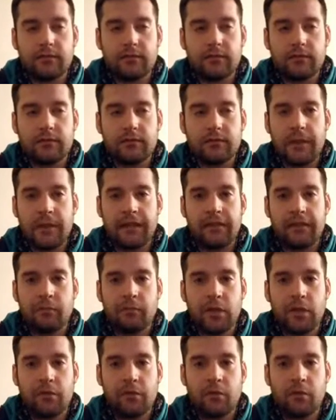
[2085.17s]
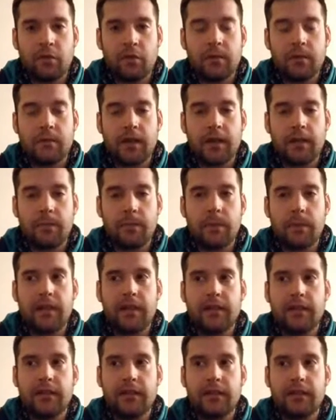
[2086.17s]
I mean, we really might
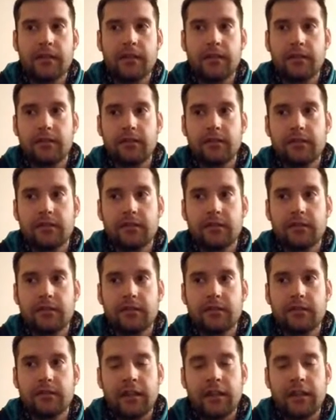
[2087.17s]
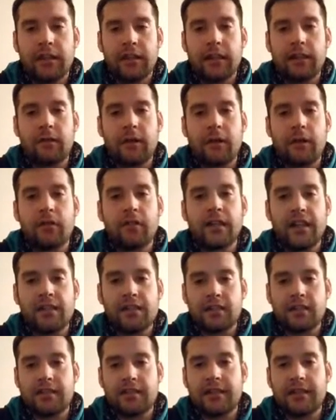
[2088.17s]
be the. In
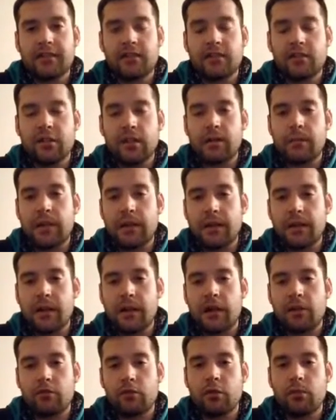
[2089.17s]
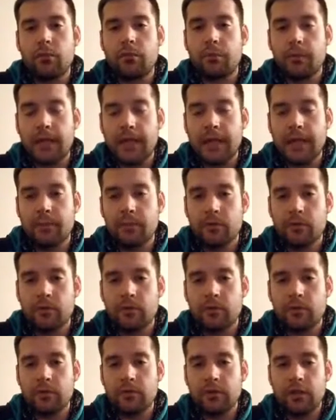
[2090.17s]
Revelation, it says there's going to be a group of people
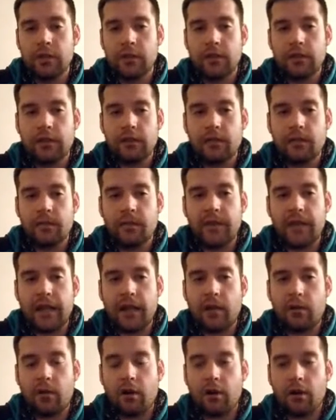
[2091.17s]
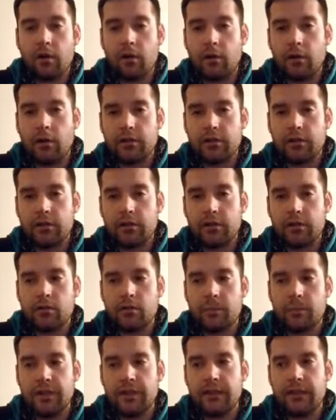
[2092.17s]
that are going to
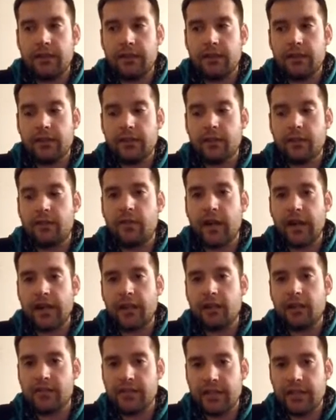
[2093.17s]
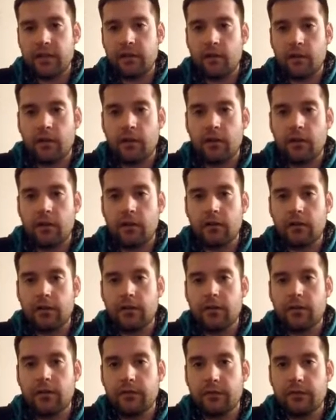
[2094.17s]
be the fighters here on earth
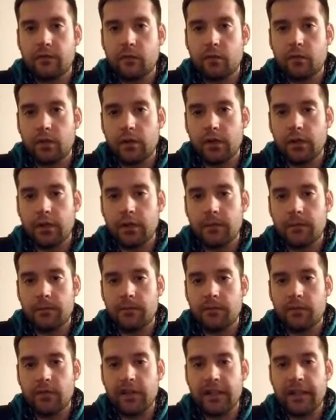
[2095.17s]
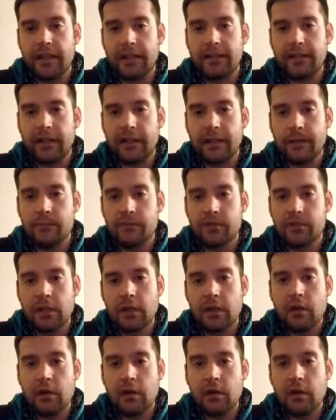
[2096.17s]
for the end times.
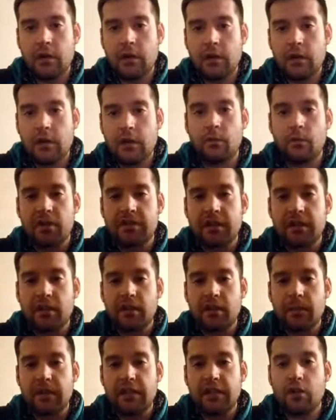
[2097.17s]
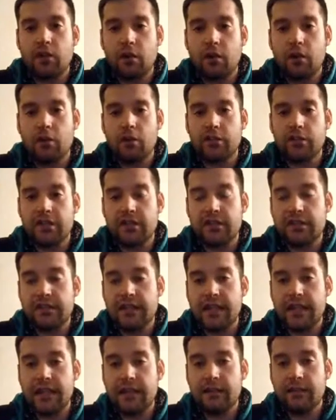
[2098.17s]
We're going to be the ones that are going to be called to
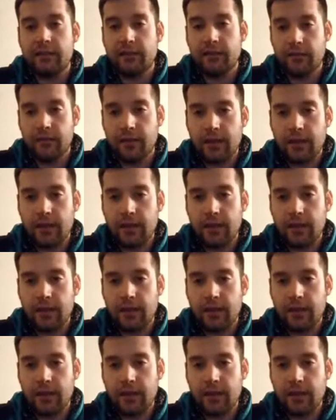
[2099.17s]
save